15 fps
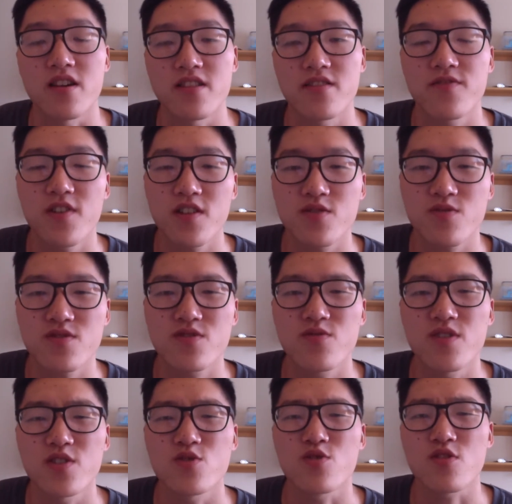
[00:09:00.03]
And the first one to
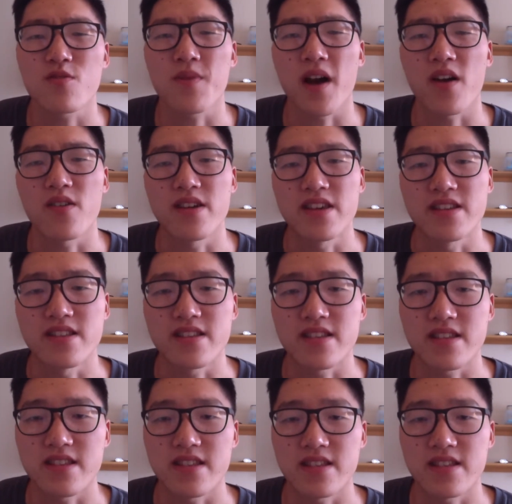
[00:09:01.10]
really talk about is